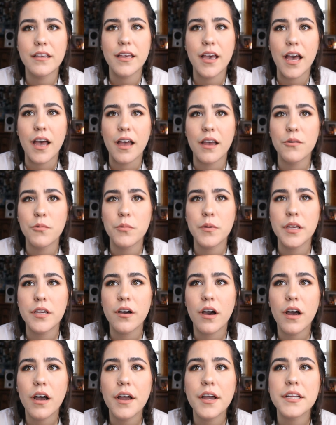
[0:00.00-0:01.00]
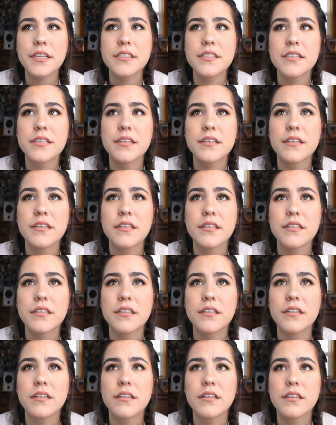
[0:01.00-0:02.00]
yeah, we got
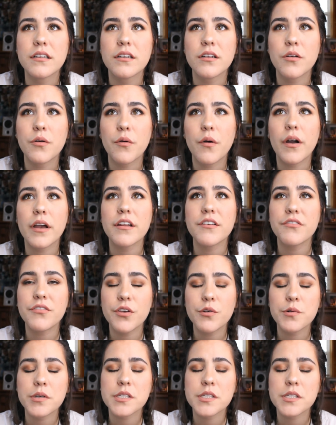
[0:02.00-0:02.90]
quite a few